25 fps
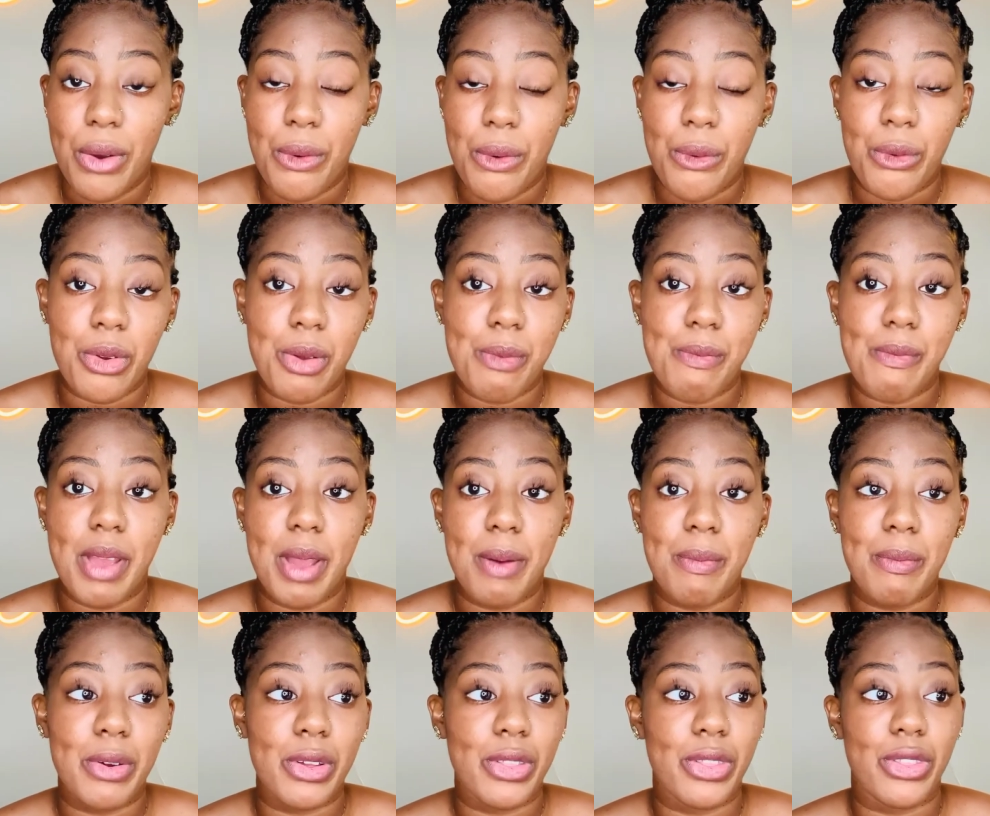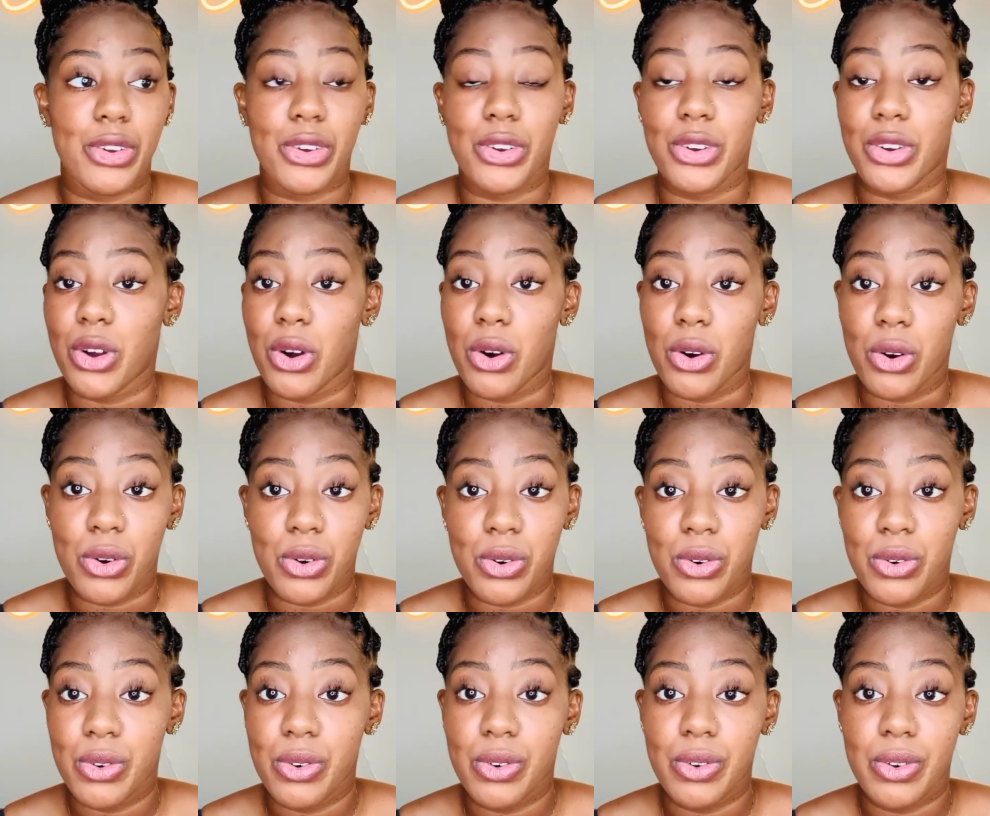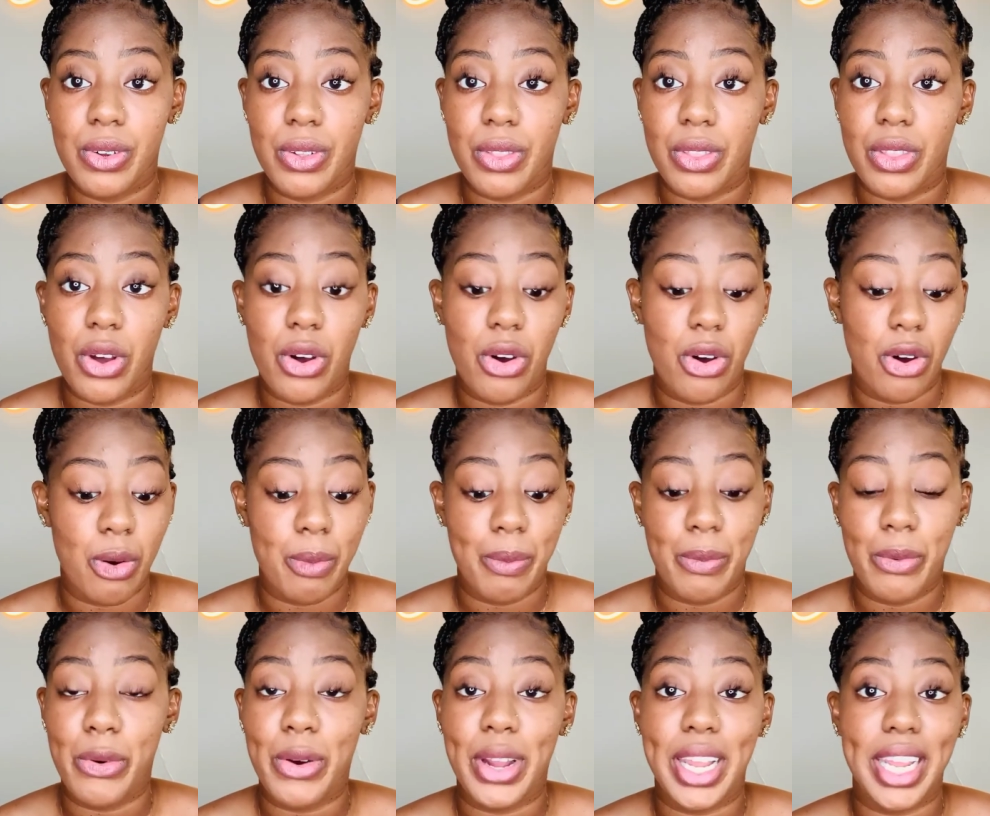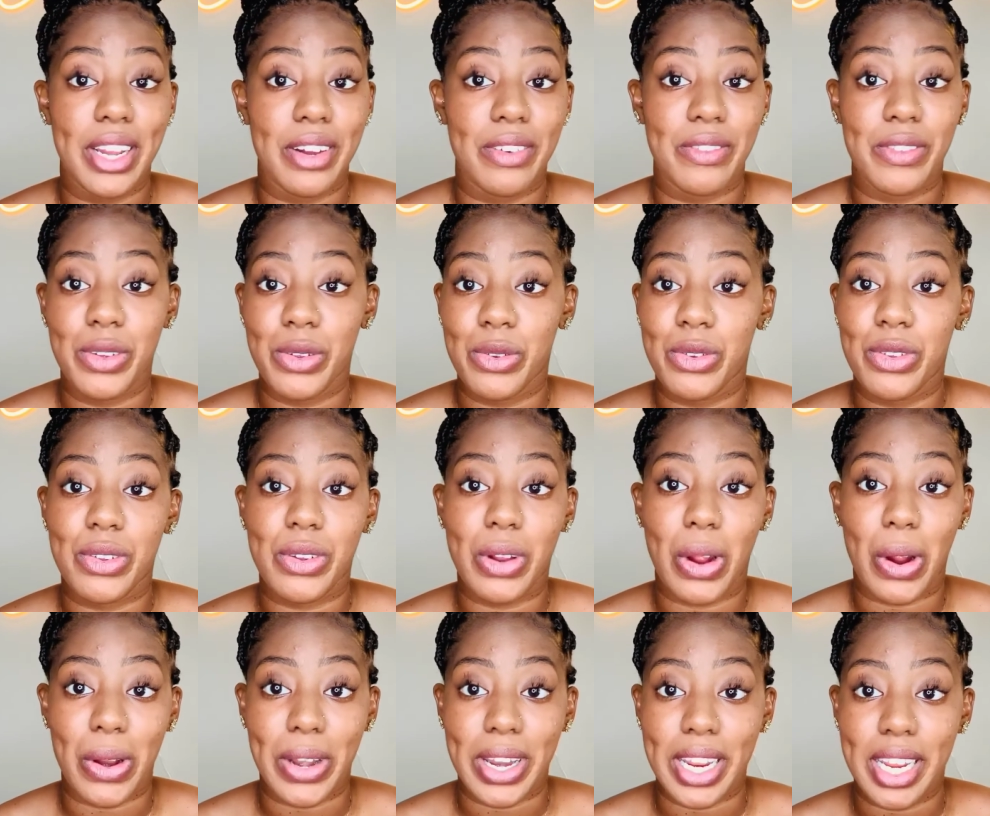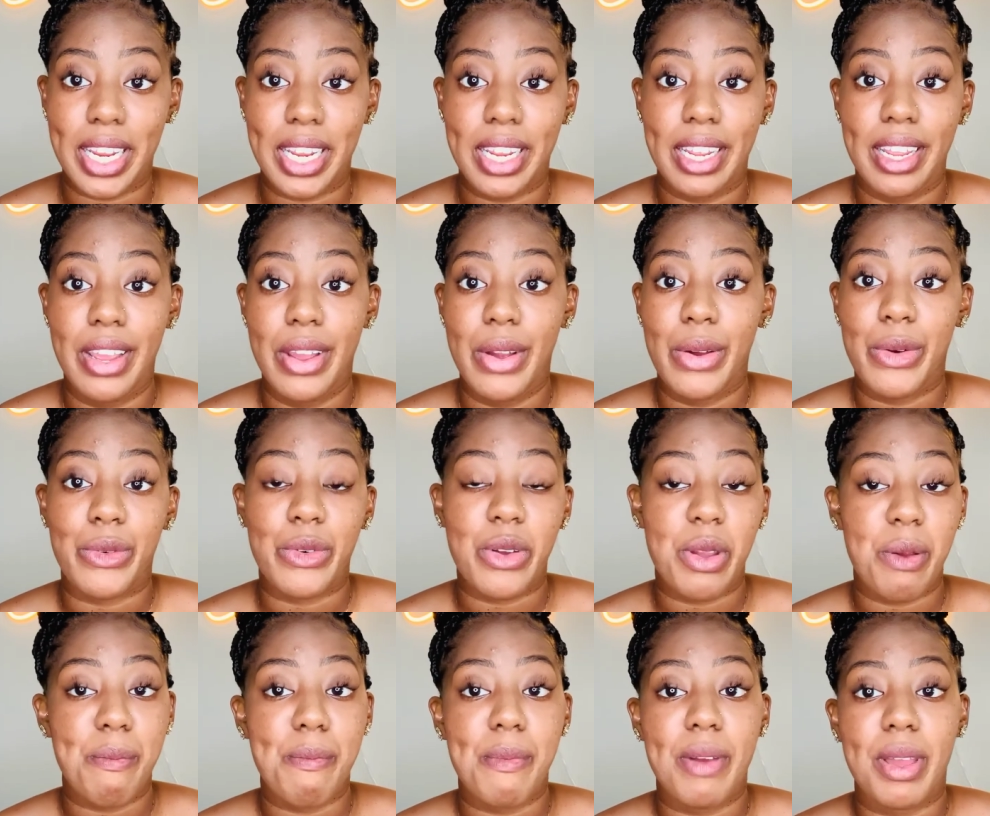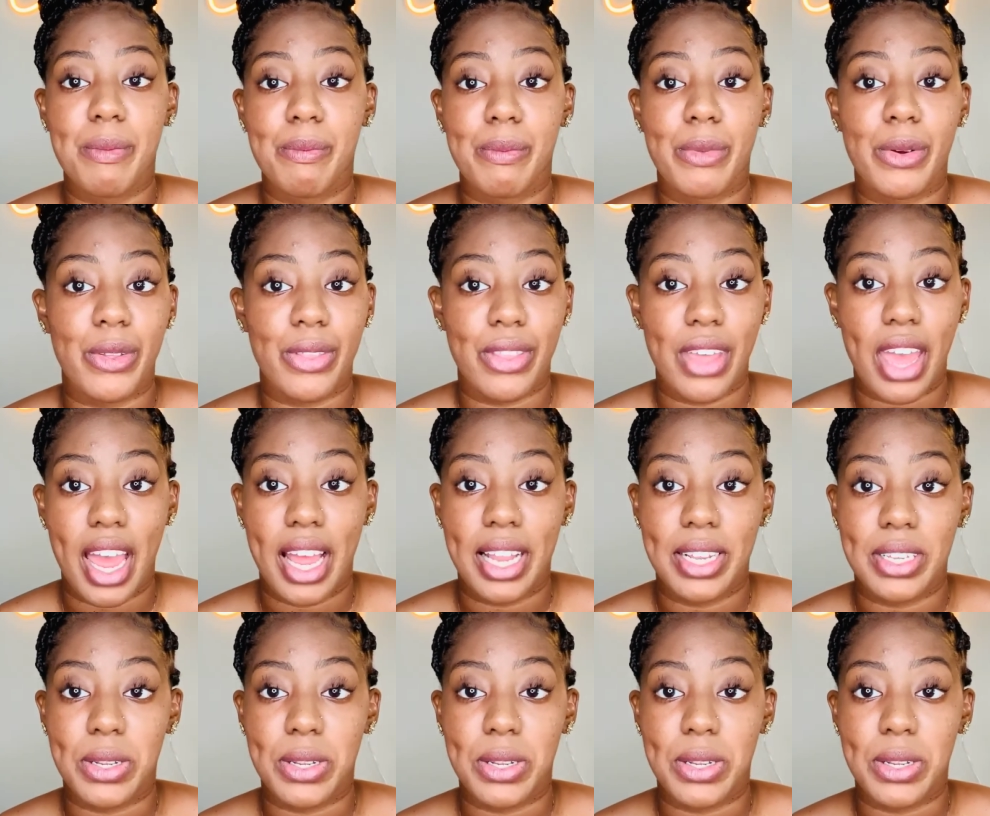Remember the goal, the whole point of you starting. Remember that.